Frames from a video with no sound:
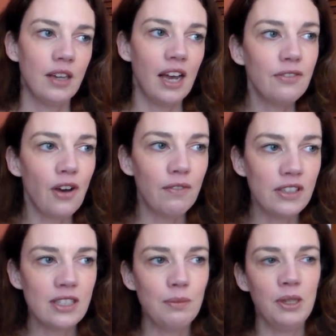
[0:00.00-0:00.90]
have
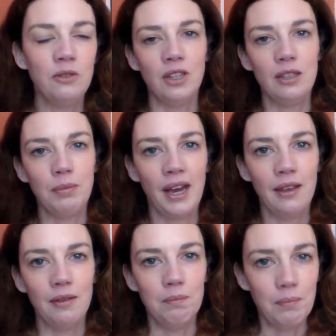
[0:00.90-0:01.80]
obviously been written
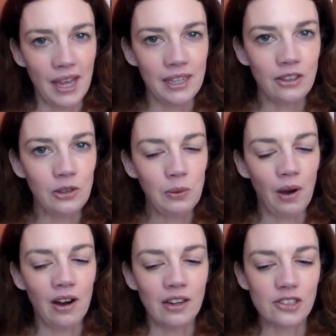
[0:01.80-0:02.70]
by men who
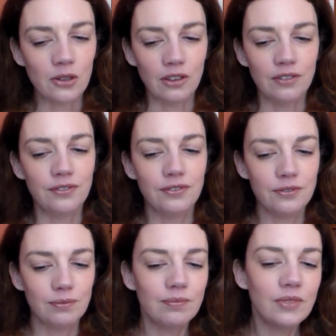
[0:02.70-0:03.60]
are sort of
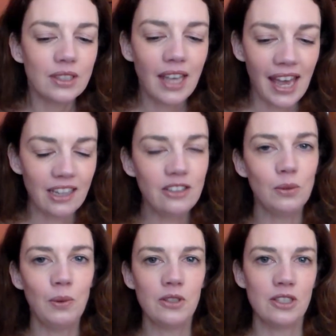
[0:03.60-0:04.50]
heading
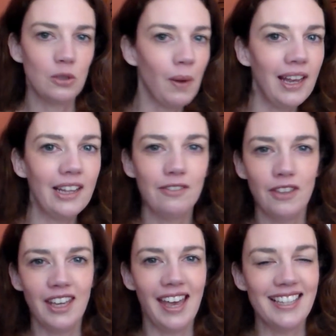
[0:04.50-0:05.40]
towards the twilight of
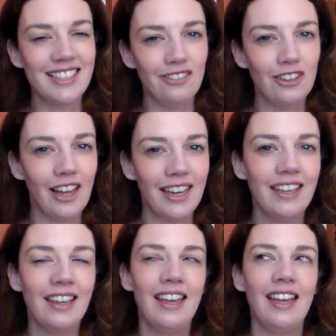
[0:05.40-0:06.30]
the years, if you like,